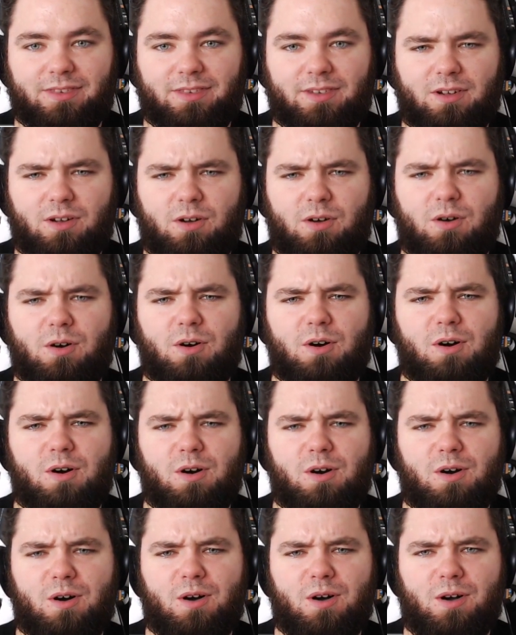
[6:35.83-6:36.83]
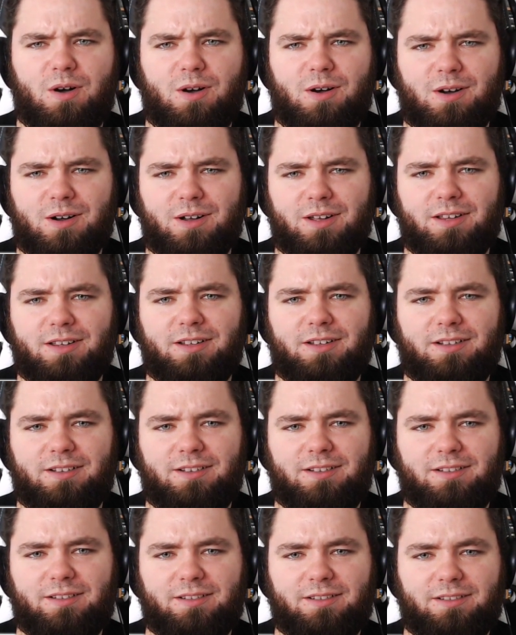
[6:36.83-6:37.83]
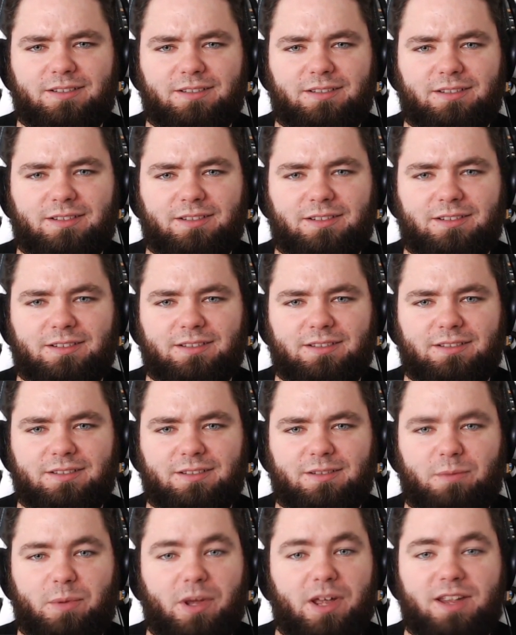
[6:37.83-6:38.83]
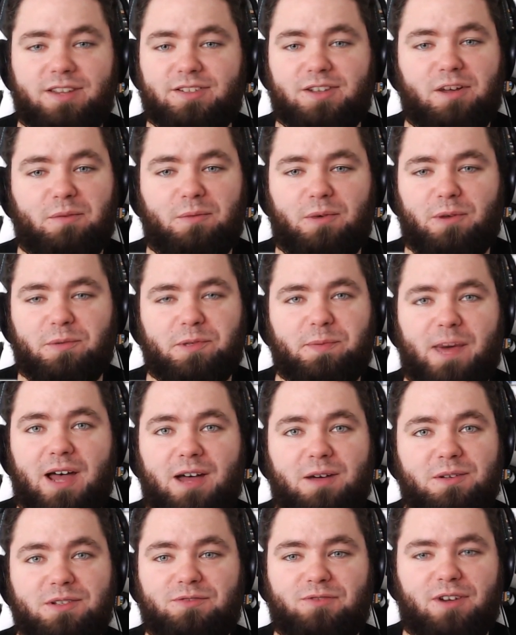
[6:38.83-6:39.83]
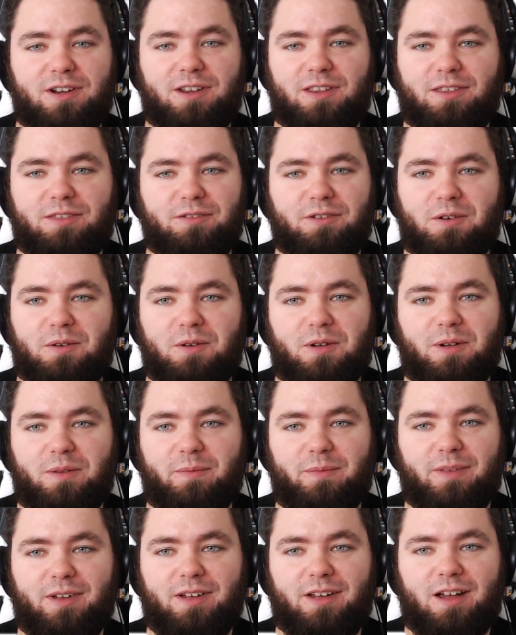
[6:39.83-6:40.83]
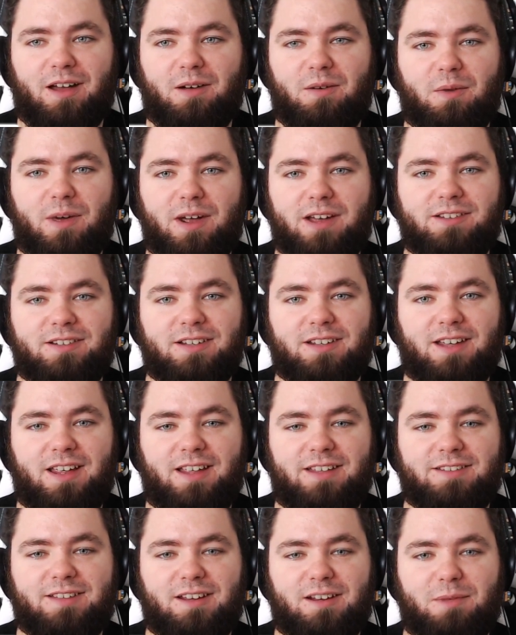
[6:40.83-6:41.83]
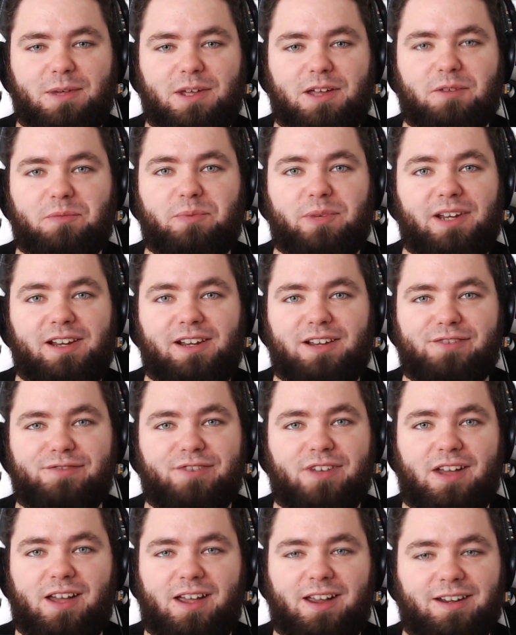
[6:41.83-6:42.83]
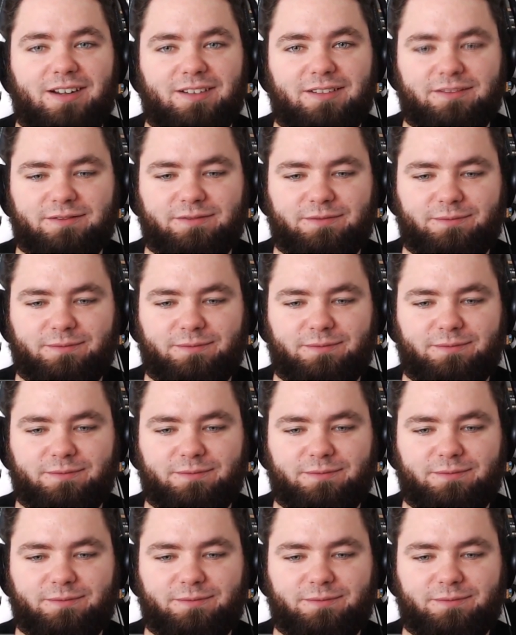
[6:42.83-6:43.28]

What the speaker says: Oh! But he's got Mob's powers running through him. I'll wager that he's gonna be completely fine.